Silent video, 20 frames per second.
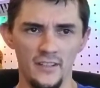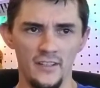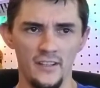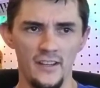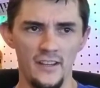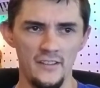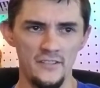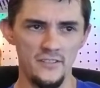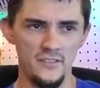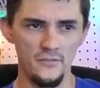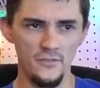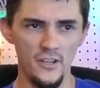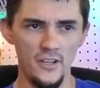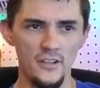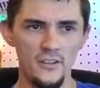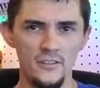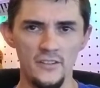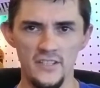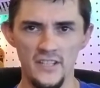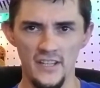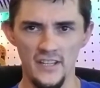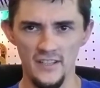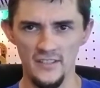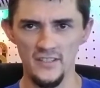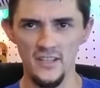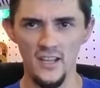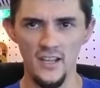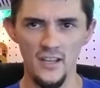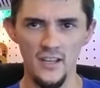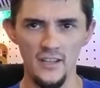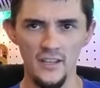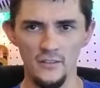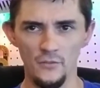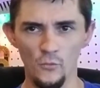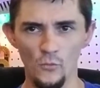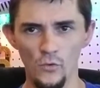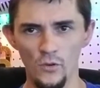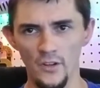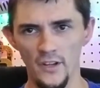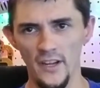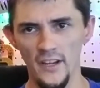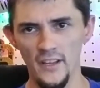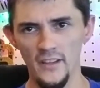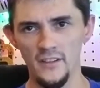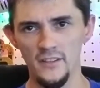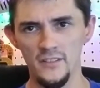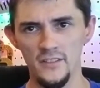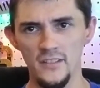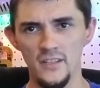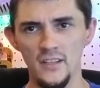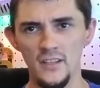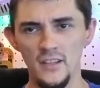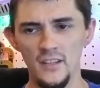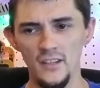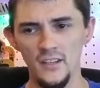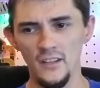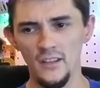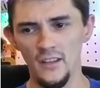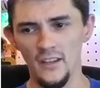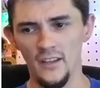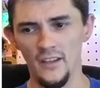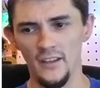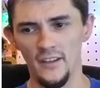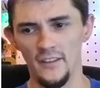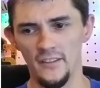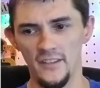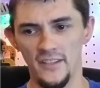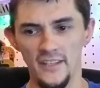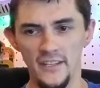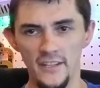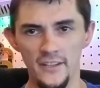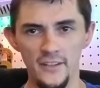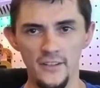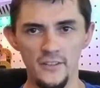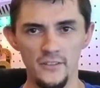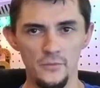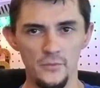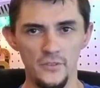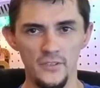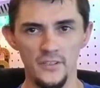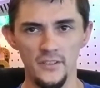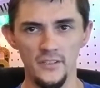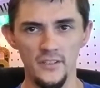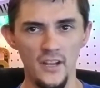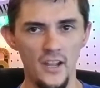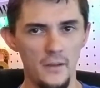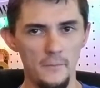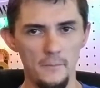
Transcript: as you go, as it gets hot and worn out. The gears would not